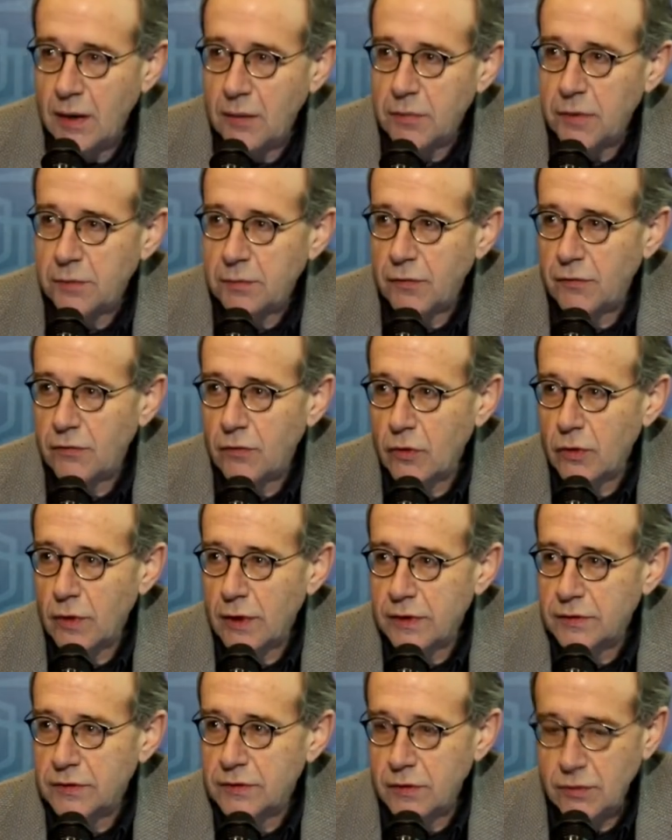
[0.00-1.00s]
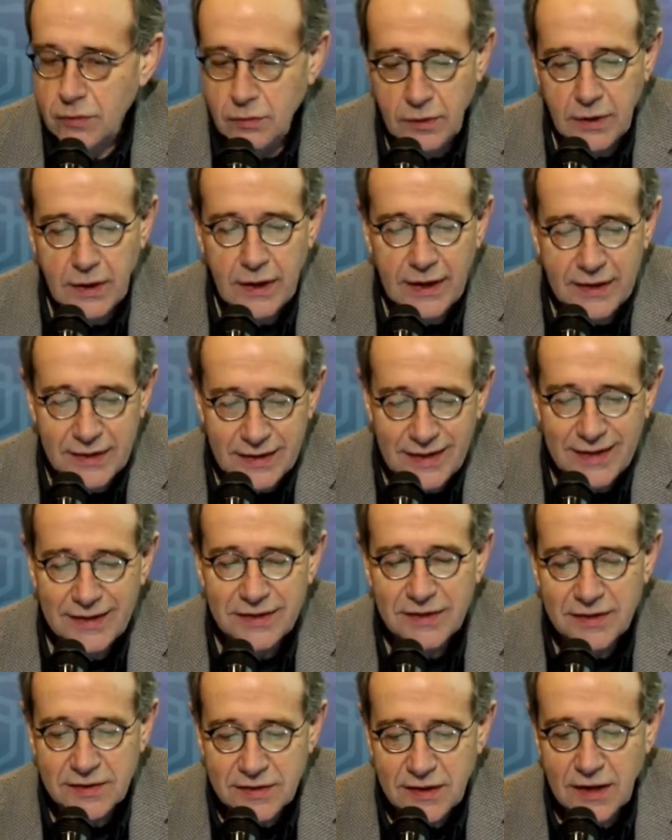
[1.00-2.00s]
But before I do, I need
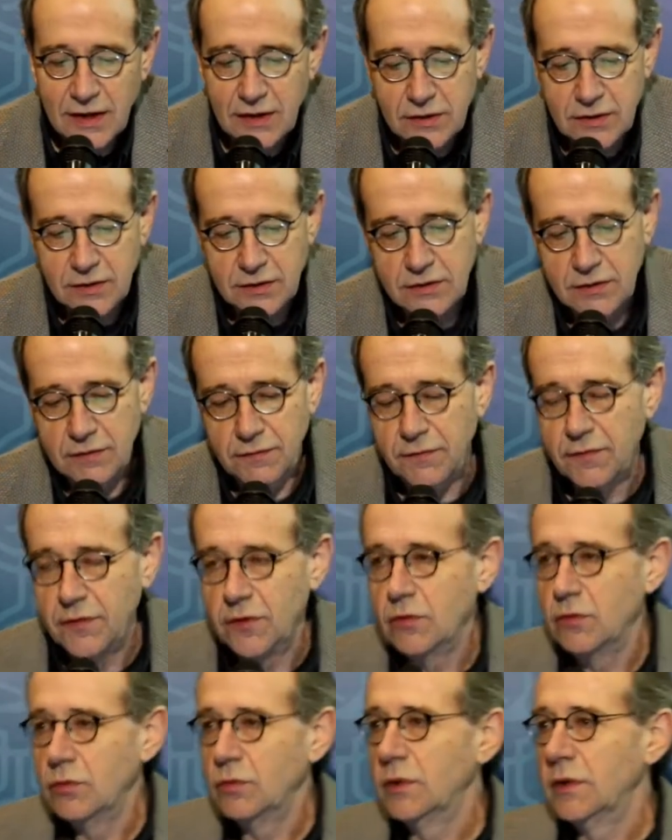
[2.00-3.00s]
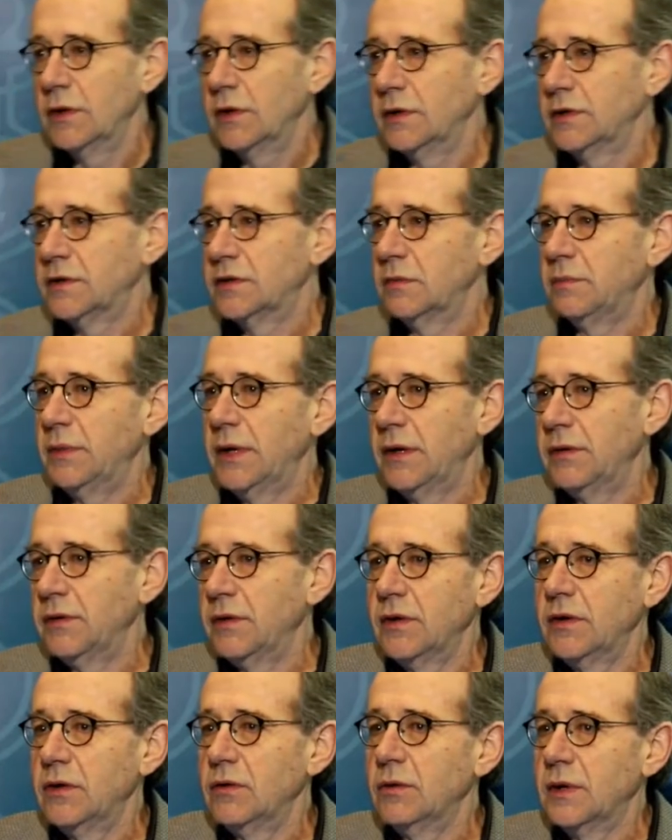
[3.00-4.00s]
to say just a few words about
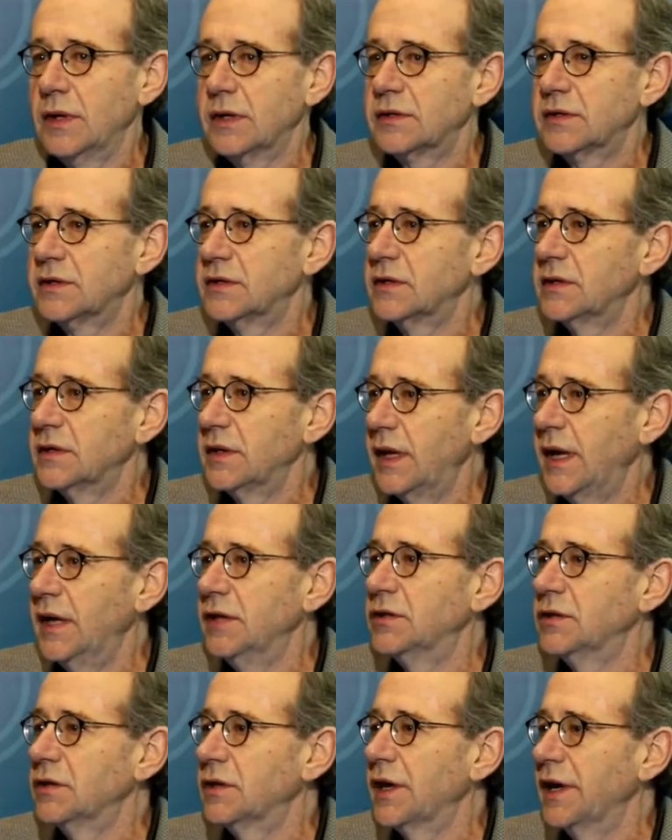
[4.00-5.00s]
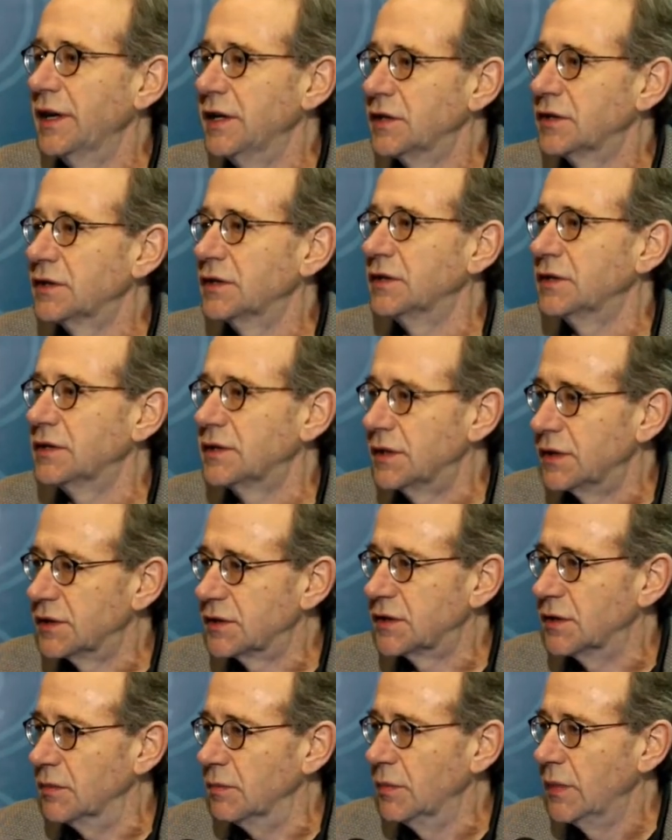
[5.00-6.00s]
the US education
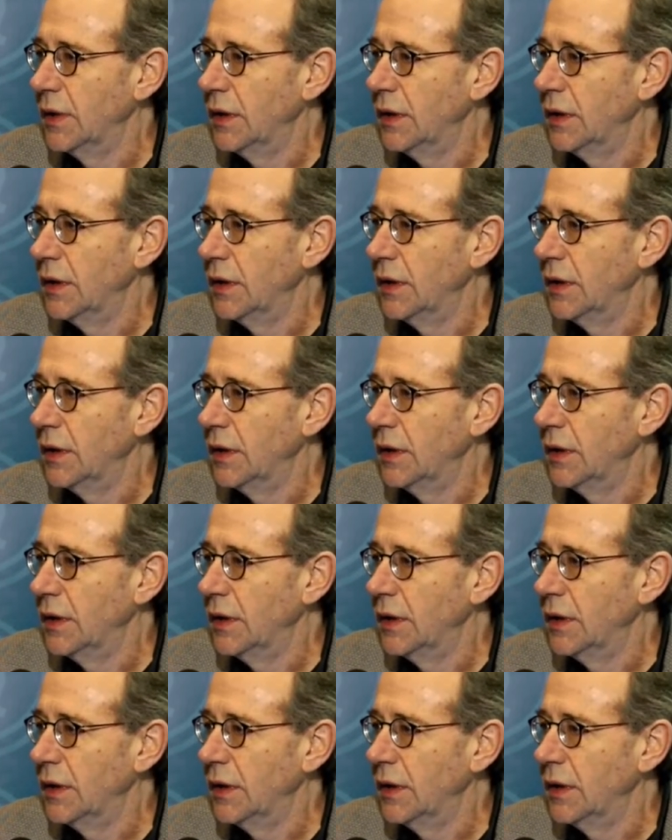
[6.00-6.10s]
system.